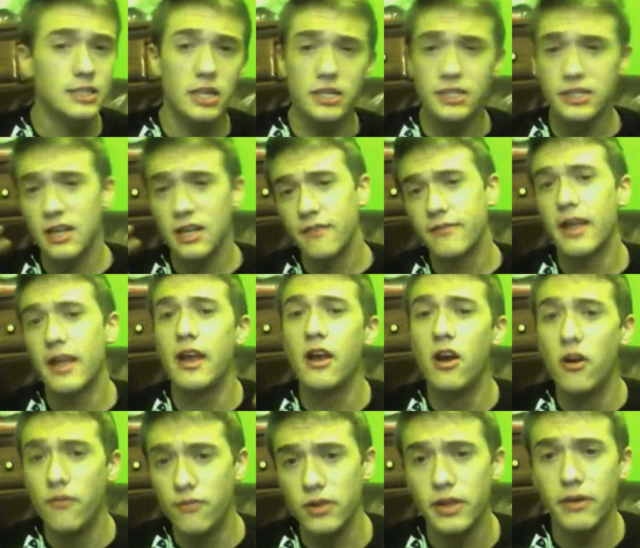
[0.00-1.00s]
does stuff that
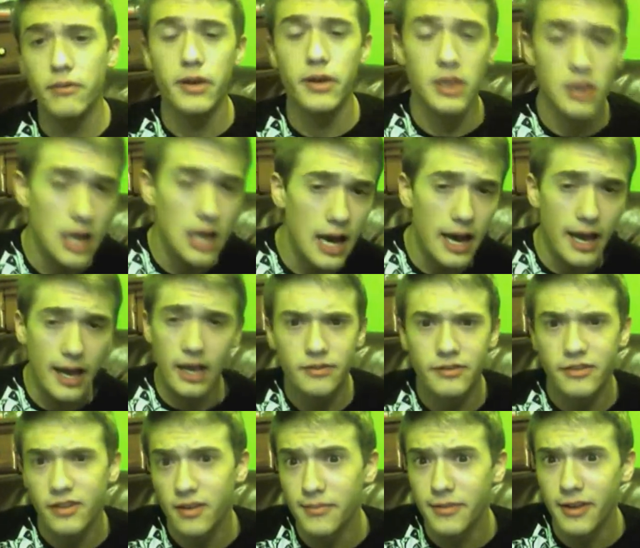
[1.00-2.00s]
hopefully we like
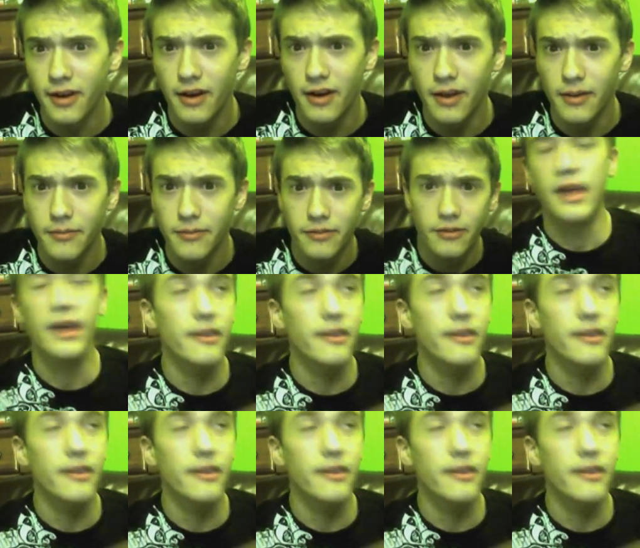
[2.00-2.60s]
sometimes,